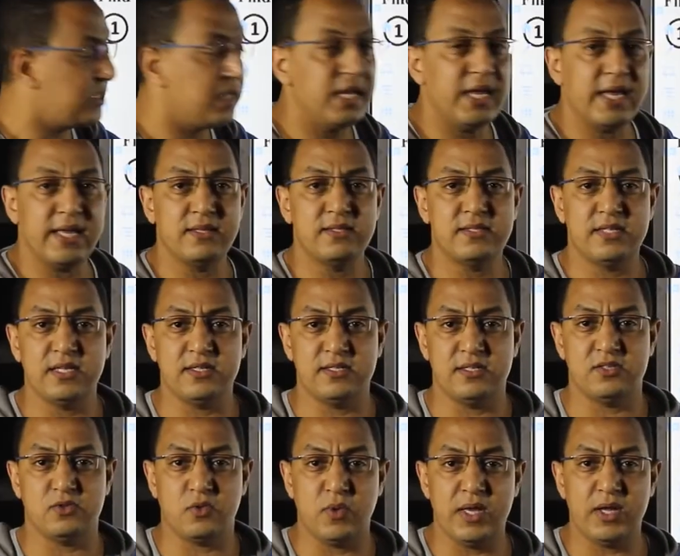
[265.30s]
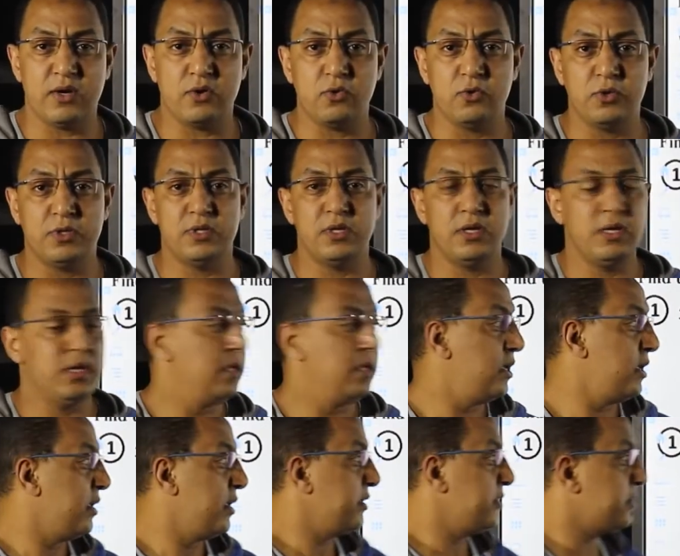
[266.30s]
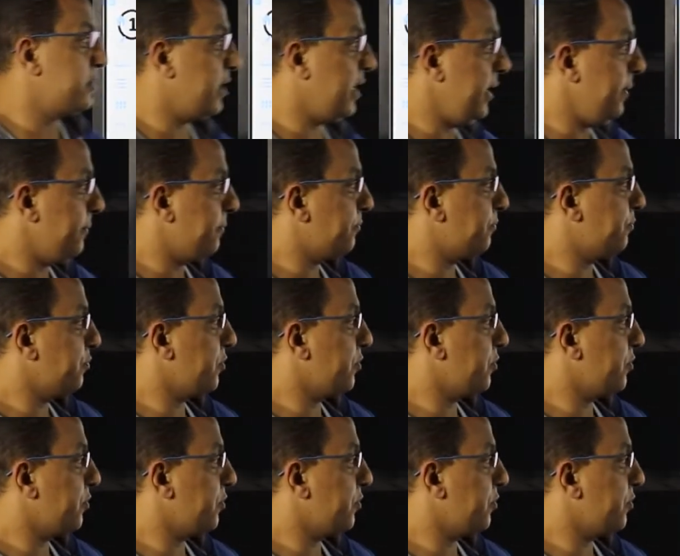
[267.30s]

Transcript: 3 and 6 square root 3.